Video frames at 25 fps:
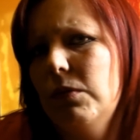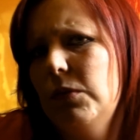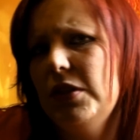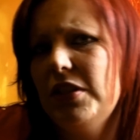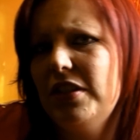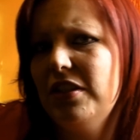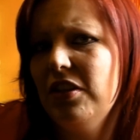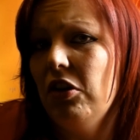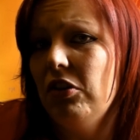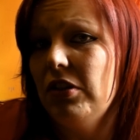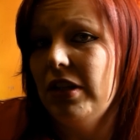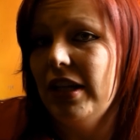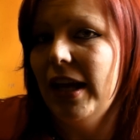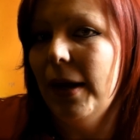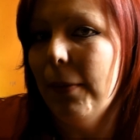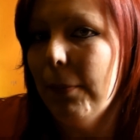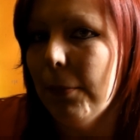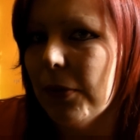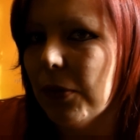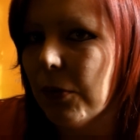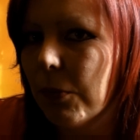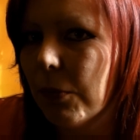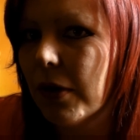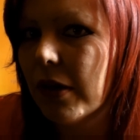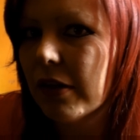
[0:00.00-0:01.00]
which only
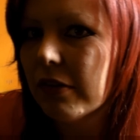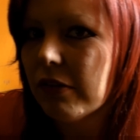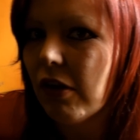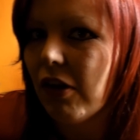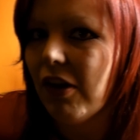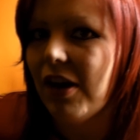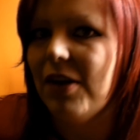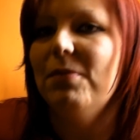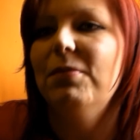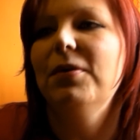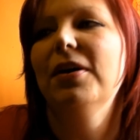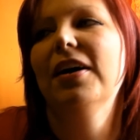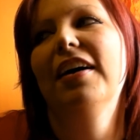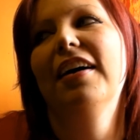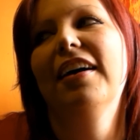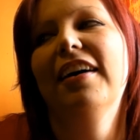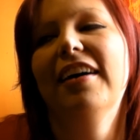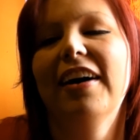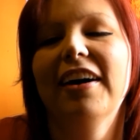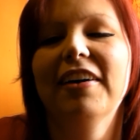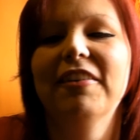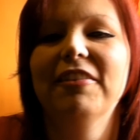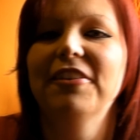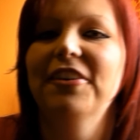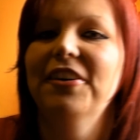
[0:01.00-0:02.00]
happened the one time, but
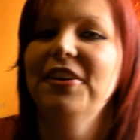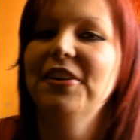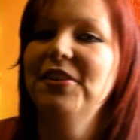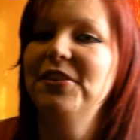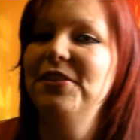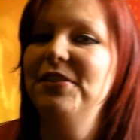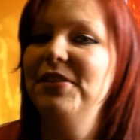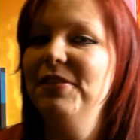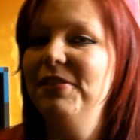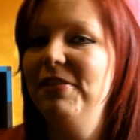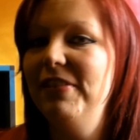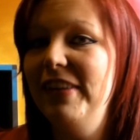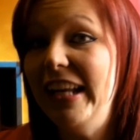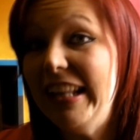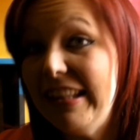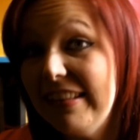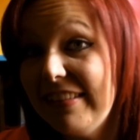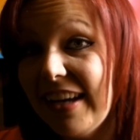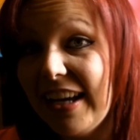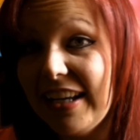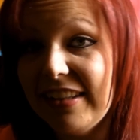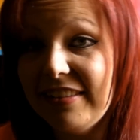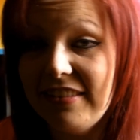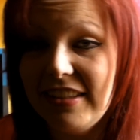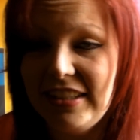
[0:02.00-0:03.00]
I thought it was
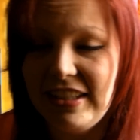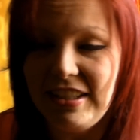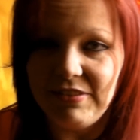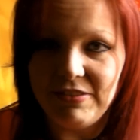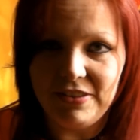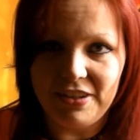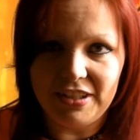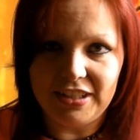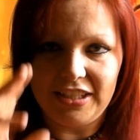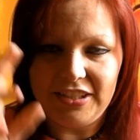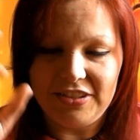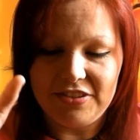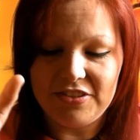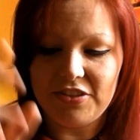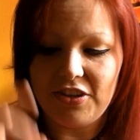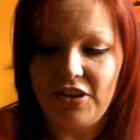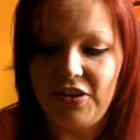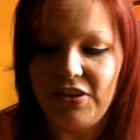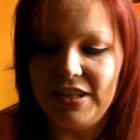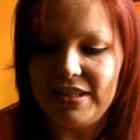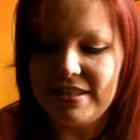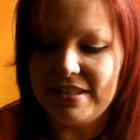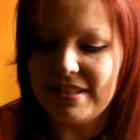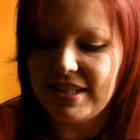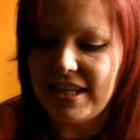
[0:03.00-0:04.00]
fantastically funny. He's so
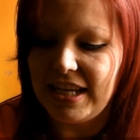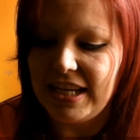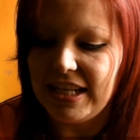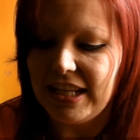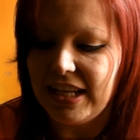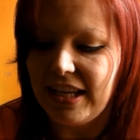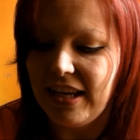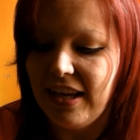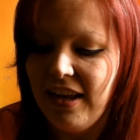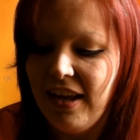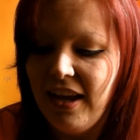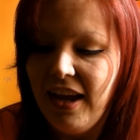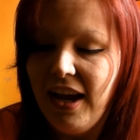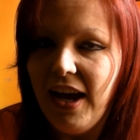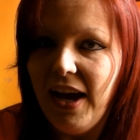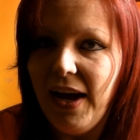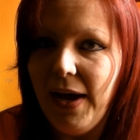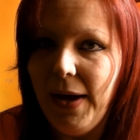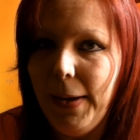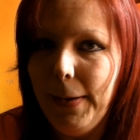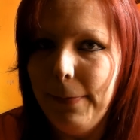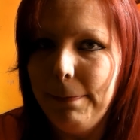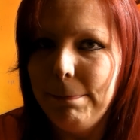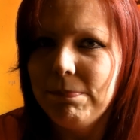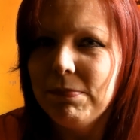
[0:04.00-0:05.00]
entertaining.
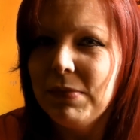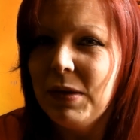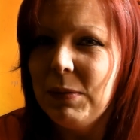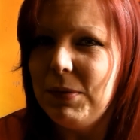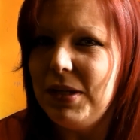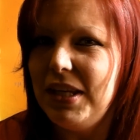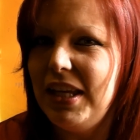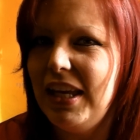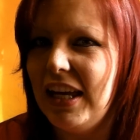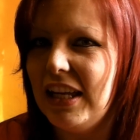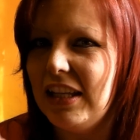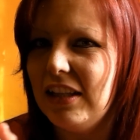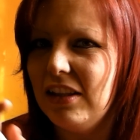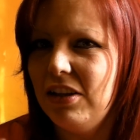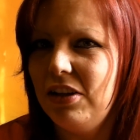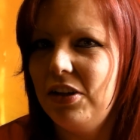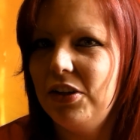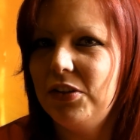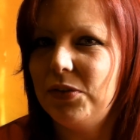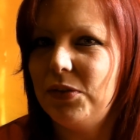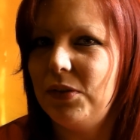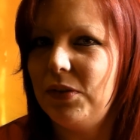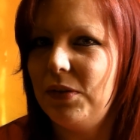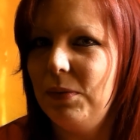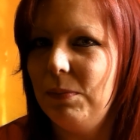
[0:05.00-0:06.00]
Um, but yeah,
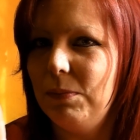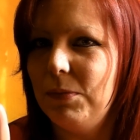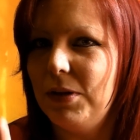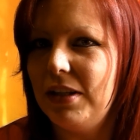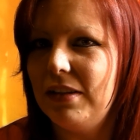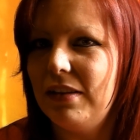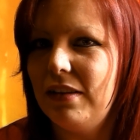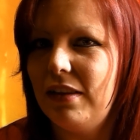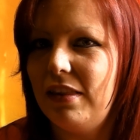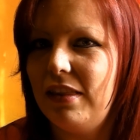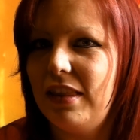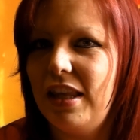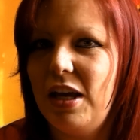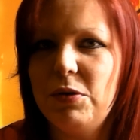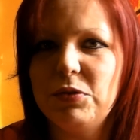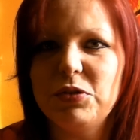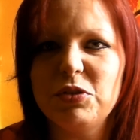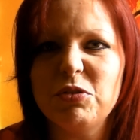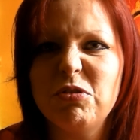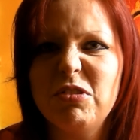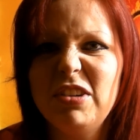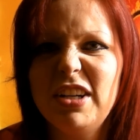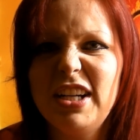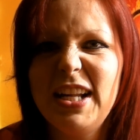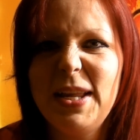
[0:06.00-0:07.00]
last month there was a
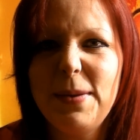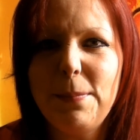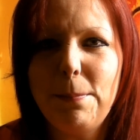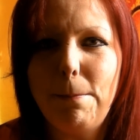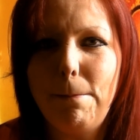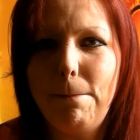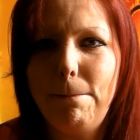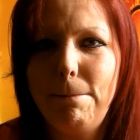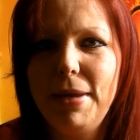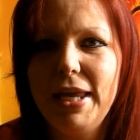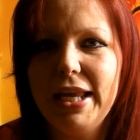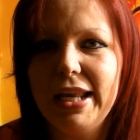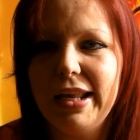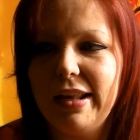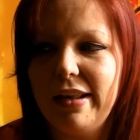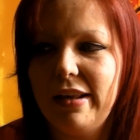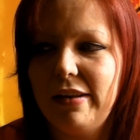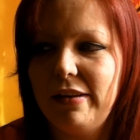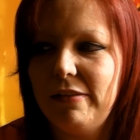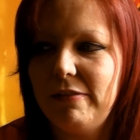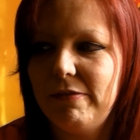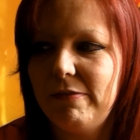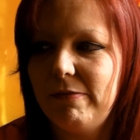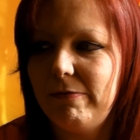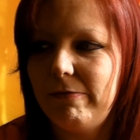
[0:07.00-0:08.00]
really big
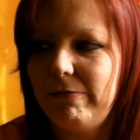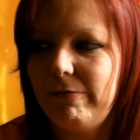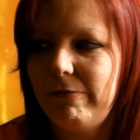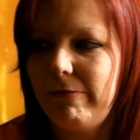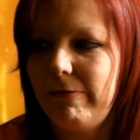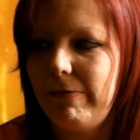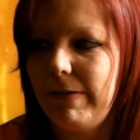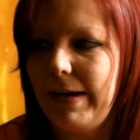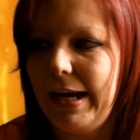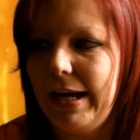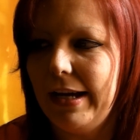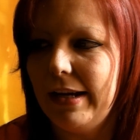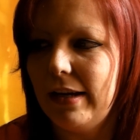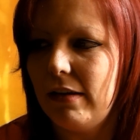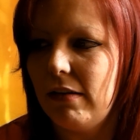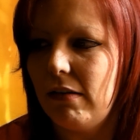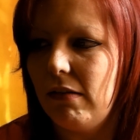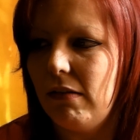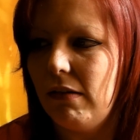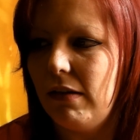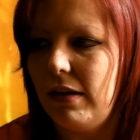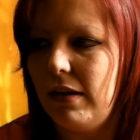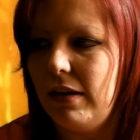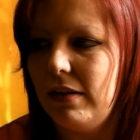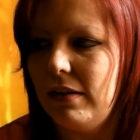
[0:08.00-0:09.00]
fat
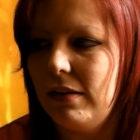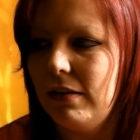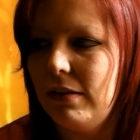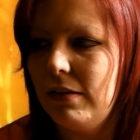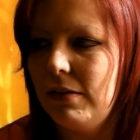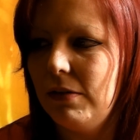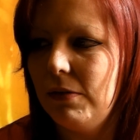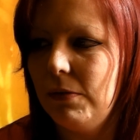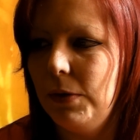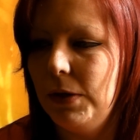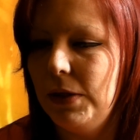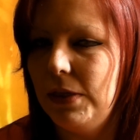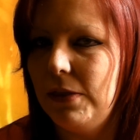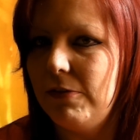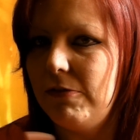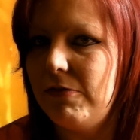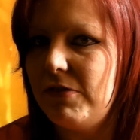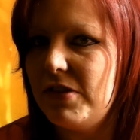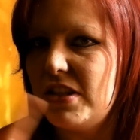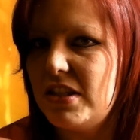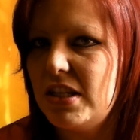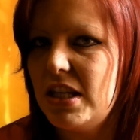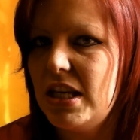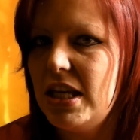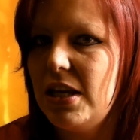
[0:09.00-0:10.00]
guy with the
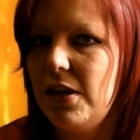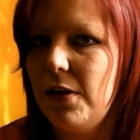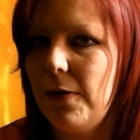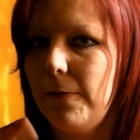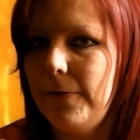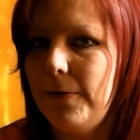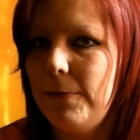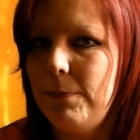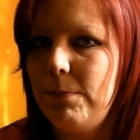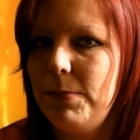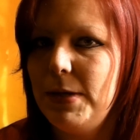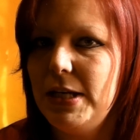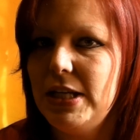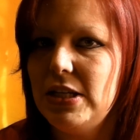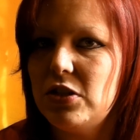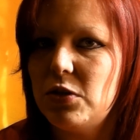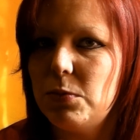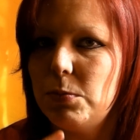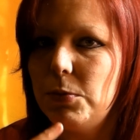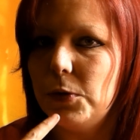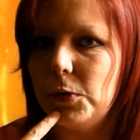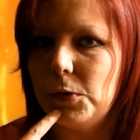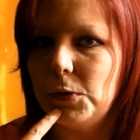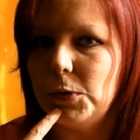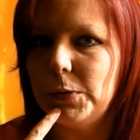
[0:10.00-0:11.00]
physique of a beach
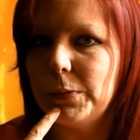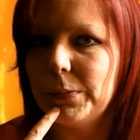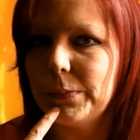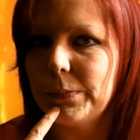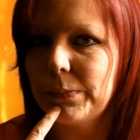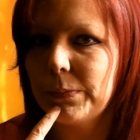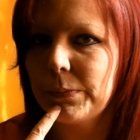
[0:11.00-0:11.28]
ball